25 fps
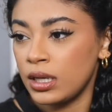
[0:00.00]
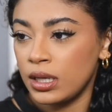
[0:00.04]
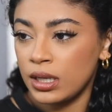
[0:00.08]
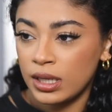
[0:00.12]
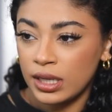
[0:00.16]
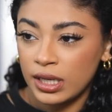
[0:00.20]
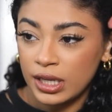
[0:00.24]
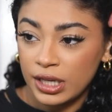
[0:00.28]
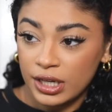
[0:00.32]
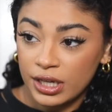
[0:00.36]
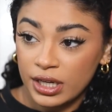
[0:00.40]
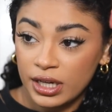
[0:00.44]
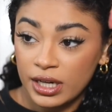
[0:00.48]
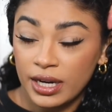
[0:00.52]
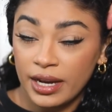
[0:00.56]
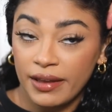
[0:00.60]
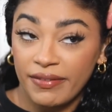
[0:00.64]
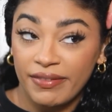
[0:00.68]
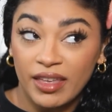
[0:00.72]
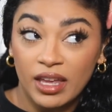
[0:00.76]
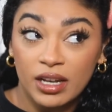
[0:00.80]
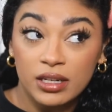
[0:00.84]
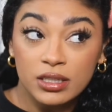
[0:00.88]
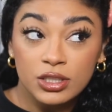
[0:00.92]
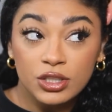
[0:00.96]
here
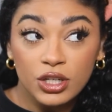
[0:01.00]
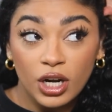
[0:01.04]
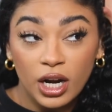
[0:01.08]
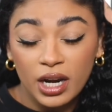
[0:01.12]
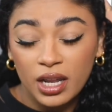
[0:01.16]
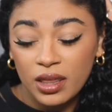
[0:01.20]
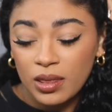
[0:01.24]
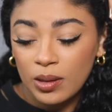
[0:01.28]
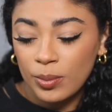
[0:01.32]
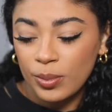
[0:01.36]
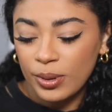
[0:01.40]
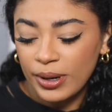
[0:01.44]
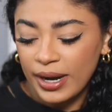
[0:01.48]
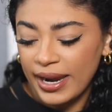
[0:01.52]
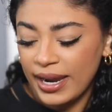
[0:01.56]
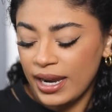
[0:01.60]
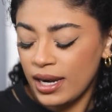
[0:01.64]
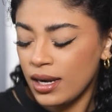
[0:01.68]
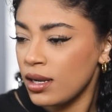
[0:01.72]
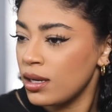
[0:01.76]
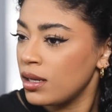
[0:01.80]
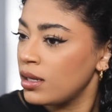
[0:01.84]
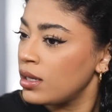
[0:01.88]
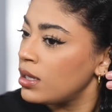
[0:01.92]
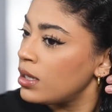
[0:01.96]
and then starting the
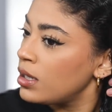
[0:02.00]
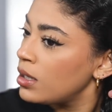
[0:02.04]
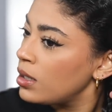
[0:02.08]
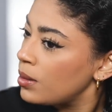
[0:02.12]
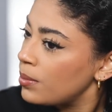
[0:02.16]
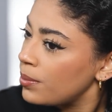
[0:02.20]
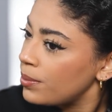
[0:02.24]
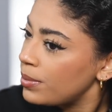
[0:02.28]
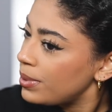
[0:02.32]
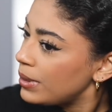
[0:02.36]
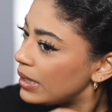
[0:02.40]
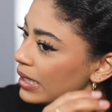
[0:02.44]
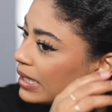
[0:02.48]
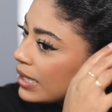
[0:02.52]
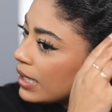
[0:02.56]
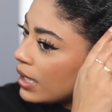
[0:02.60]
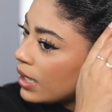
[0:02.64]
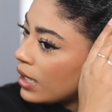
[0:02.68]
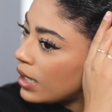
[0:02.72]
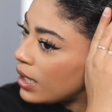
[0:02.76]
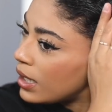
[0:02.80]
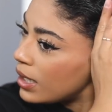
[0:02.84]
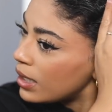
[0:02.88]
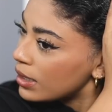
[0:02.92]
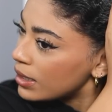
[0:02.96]
braid
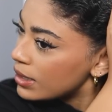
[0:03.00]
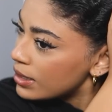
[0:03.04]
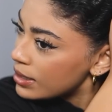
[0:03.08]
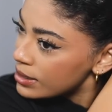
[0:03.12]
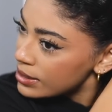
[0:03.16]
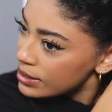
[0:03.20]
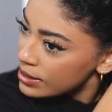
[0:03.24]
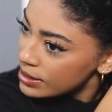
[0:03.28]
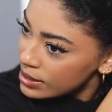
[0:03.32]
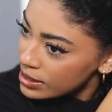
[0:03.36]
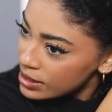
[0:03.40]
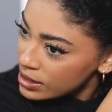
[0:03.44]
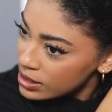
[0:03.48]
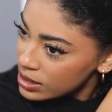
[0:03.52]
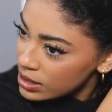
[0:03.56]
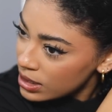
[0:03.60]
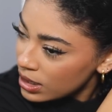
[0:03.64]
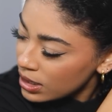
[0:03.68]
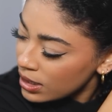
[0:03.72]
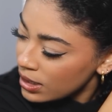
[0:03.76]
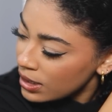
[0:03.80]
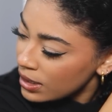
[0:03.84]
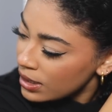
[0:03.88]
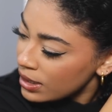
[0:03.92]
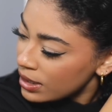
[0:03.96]
because
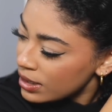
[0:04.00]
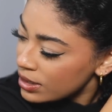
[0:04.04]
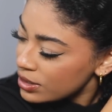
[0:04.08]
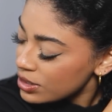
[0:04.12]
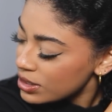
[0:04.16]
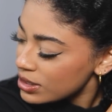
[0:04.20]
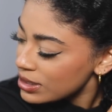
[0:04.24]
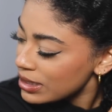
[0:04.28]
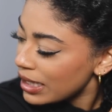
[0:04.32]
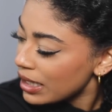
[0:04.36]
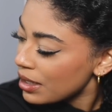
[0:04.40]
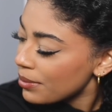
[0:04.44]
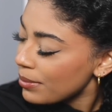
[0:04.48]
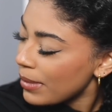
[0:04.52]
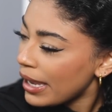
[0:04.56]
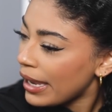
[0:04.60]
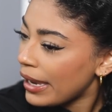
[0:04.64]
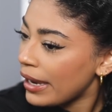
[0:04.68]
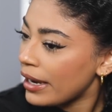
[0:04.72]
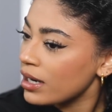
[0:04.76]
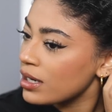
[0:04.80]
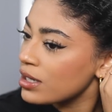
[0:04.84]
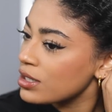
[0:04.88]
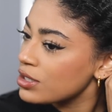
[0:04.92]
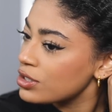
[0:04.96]
just like my
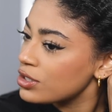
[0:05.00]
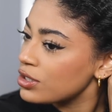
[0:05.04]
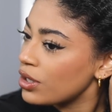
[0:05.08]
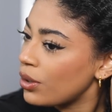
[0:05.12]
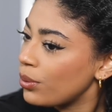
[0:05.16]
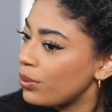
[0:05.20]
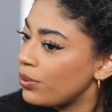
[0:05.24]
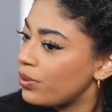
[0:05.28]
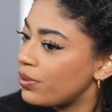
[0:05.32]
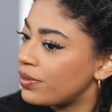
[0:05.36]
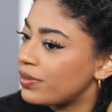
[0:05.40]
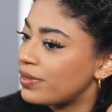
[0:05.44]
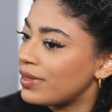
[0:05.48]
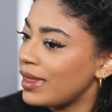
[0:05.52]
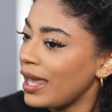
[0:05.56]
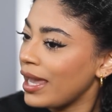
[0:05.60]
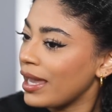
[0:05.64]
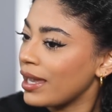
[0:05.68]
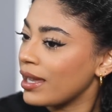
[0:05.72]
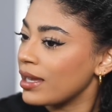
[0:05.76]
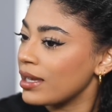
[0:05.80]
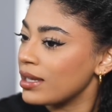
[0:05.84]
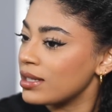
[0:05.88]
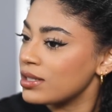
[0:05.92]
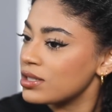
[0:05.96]
hair is so
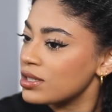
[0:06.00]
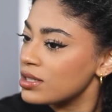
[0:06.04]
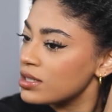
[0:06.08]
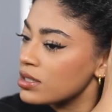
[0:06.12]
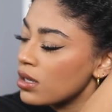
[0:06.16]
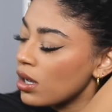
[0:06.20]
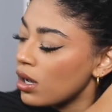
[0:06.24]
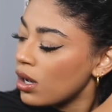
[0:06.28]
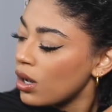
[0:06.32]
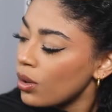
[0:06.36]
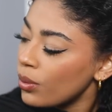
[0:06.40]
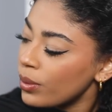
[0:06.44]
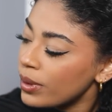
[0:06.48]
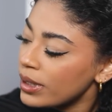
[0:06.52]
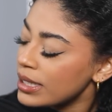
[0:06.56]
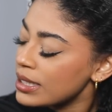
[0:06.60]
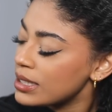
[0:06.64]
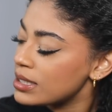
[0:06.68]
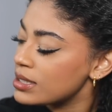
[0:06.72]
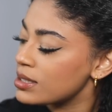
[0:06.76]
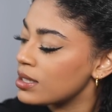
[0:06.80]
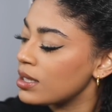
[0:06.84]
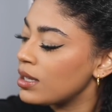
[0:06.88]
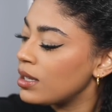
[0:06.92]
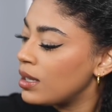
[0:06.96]
thick, it just
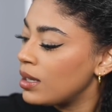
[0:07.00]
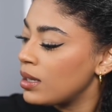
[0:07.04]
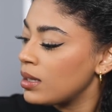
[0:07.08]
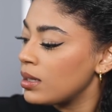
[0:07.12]
always,